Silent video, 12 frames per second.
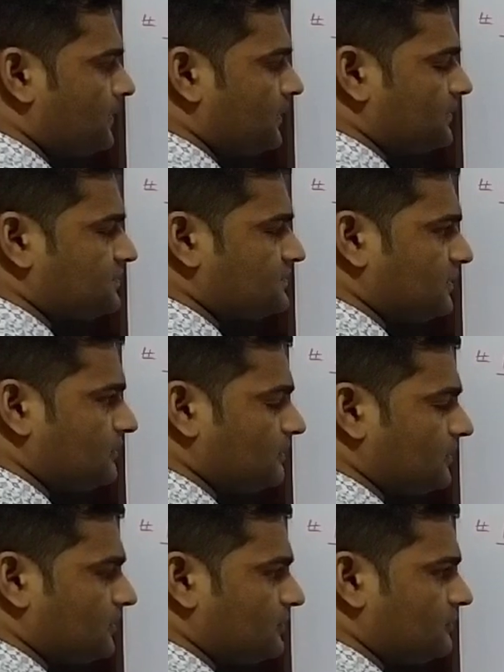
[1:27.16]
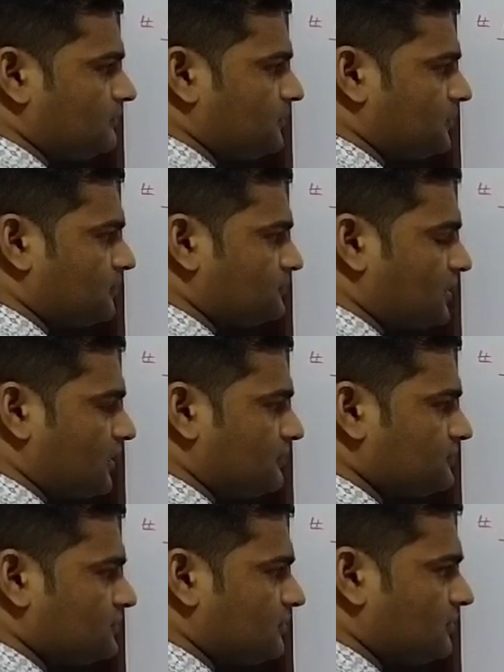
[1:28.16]
HCl molecule, because
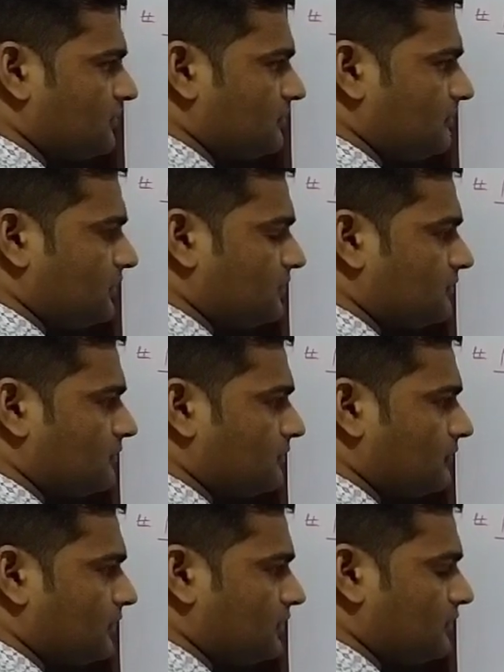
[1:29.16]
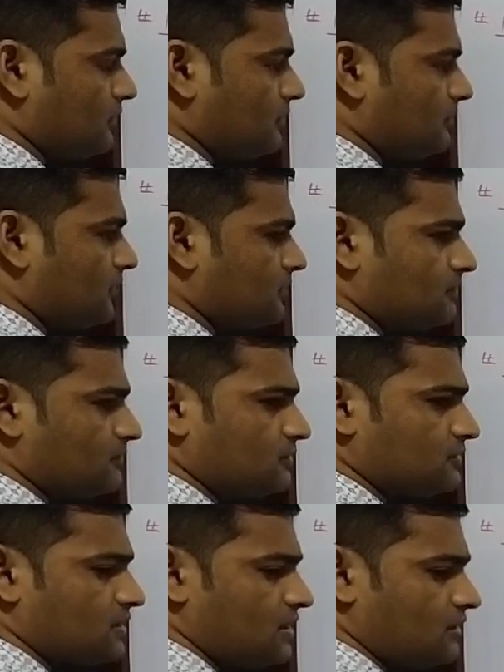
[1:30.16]
hydrogen non-metal, chlorine non-metal,
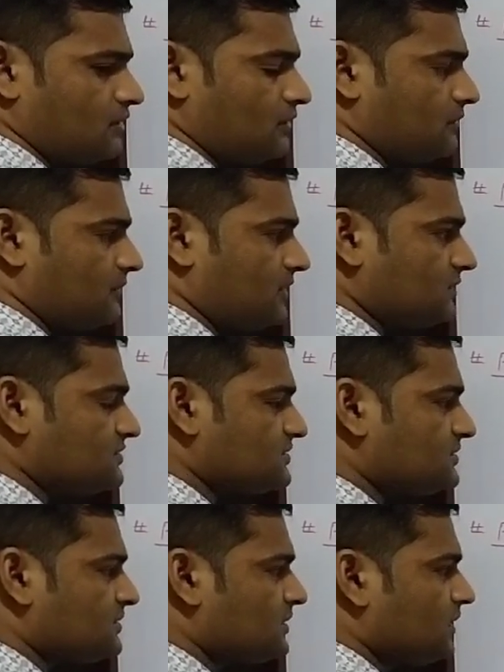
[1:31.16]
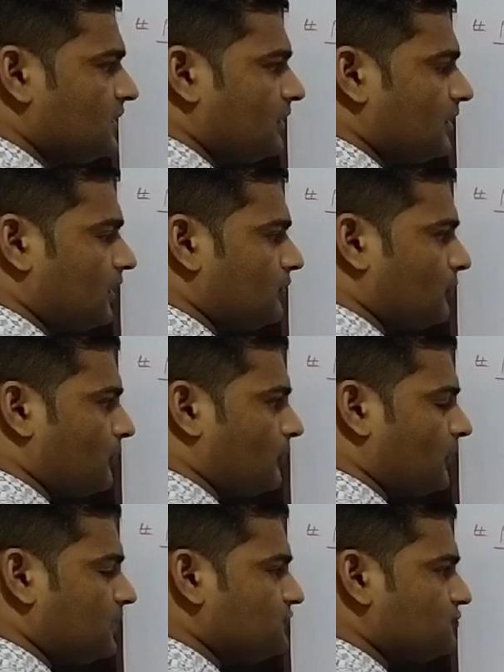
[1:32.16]
both are non-metals, and
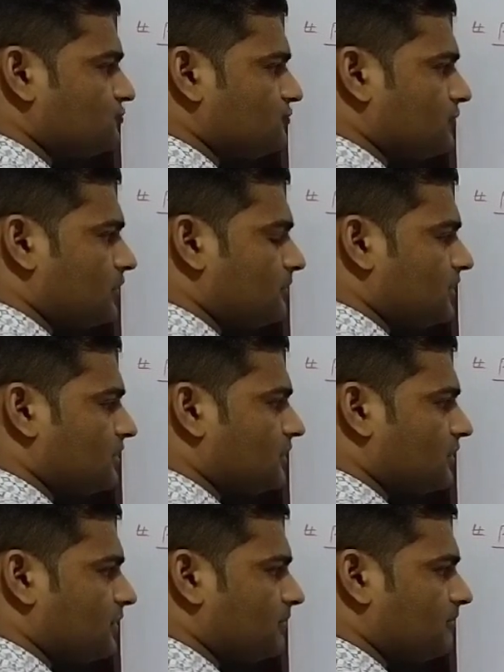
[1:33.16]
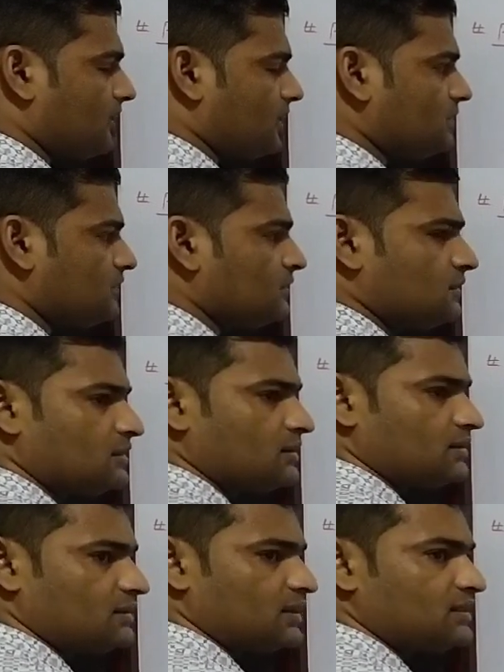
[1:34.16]
when two non-metal combine,
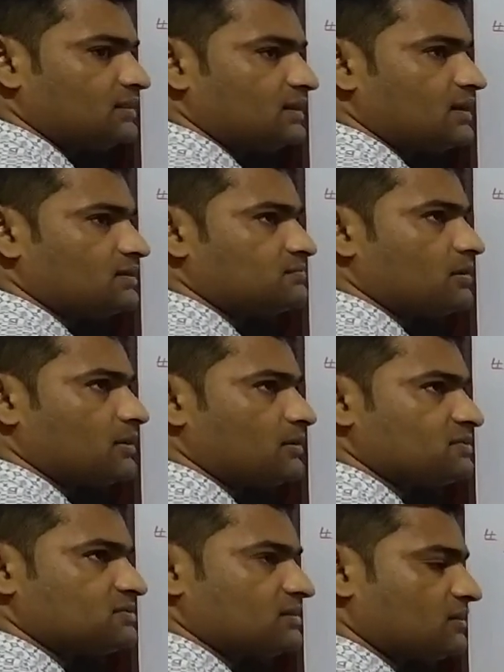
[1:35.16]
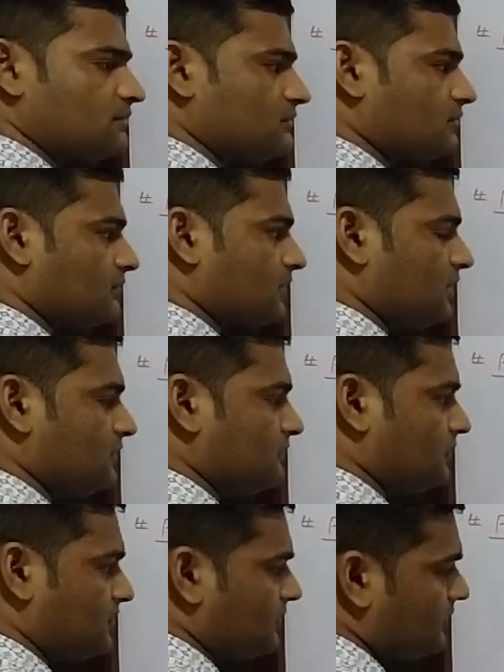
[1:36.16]
and then there is formation of covalent
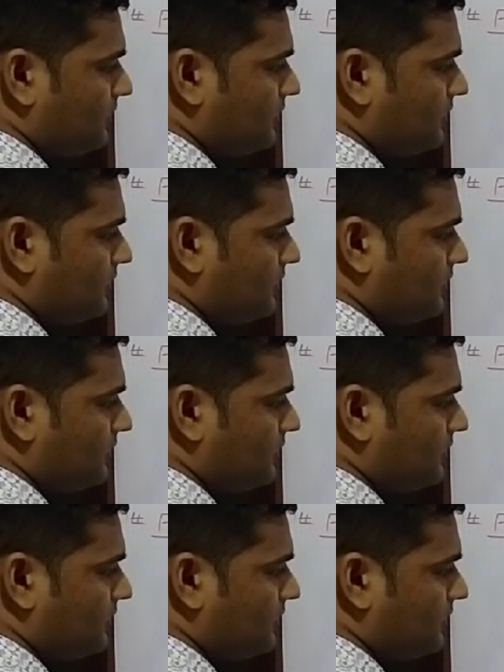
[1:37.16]
bond.